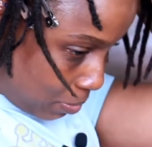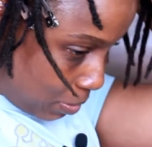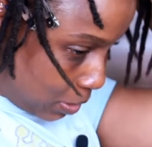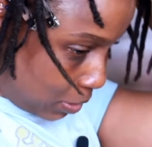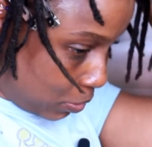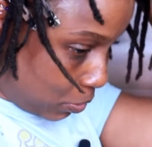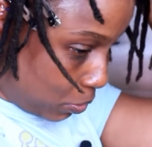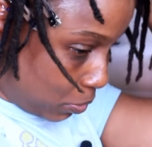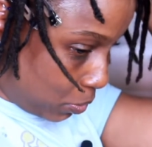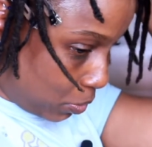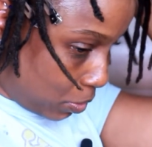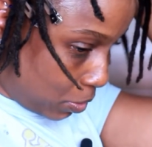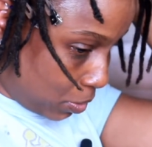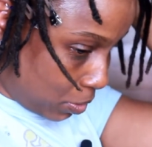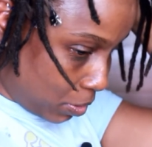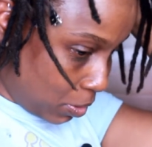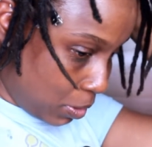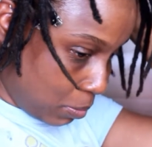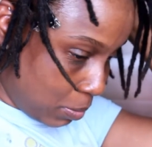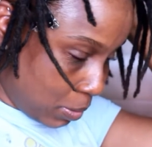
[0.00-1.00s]
y'all my little
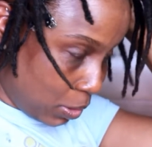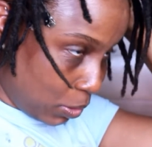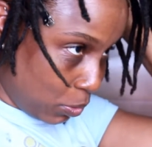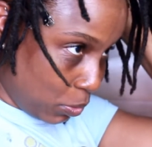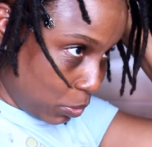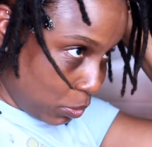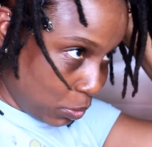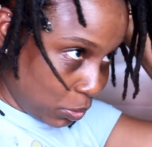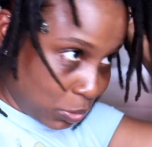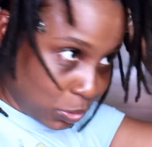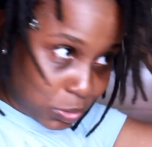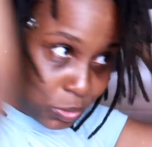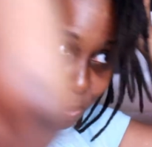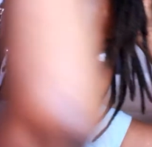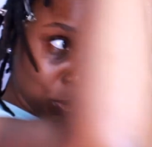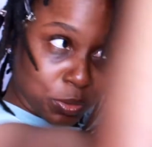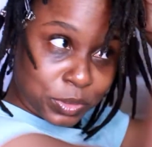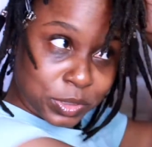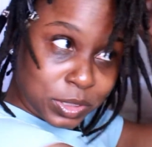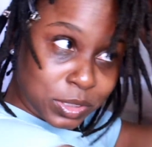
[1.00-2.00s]
my little
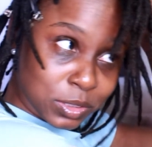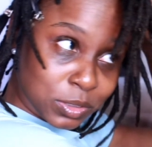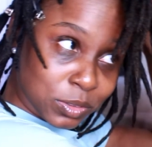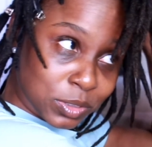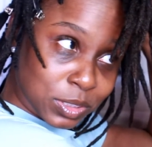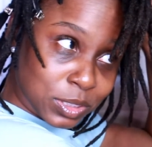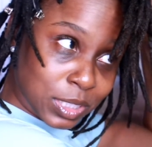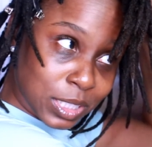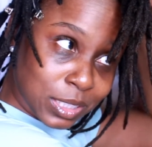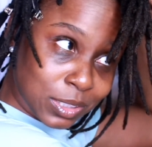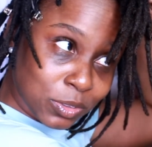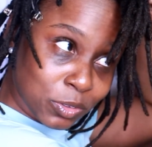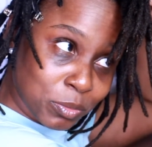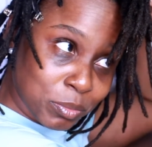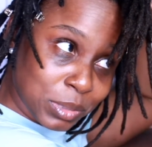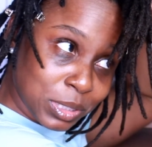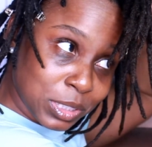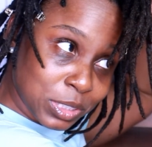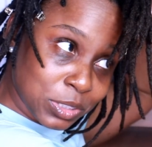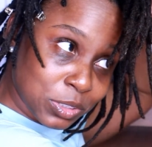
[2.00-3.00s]
stories. So it's like
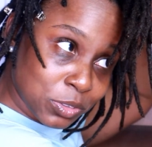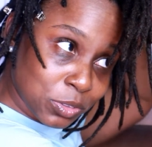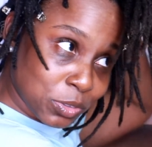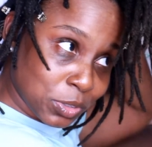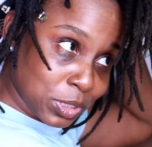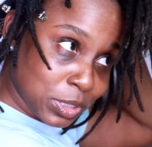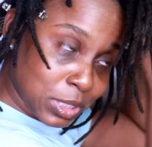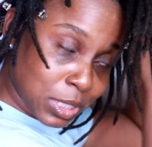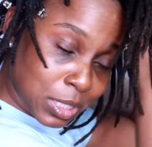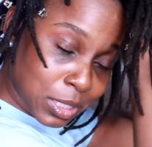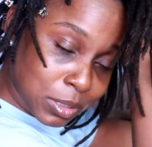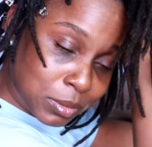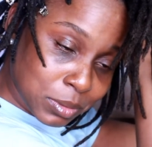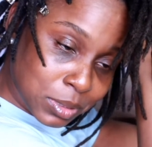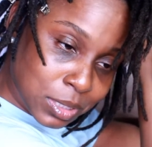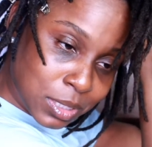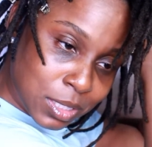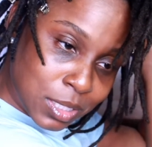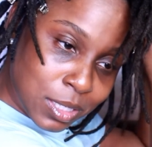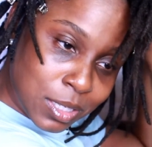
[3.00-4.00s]
little mini story
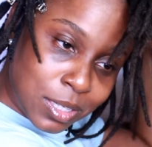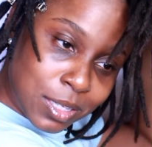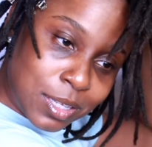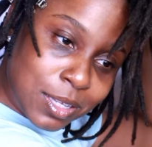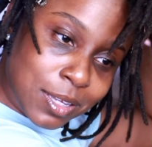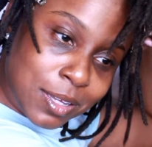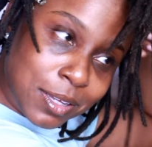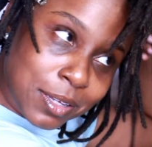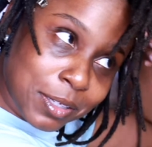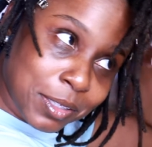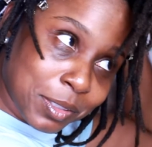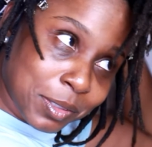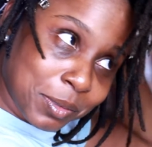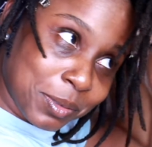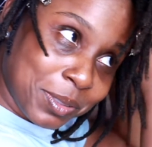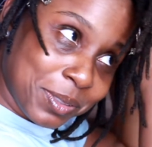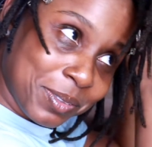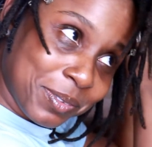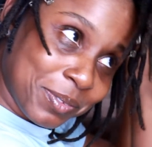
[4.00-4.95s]
times. Um,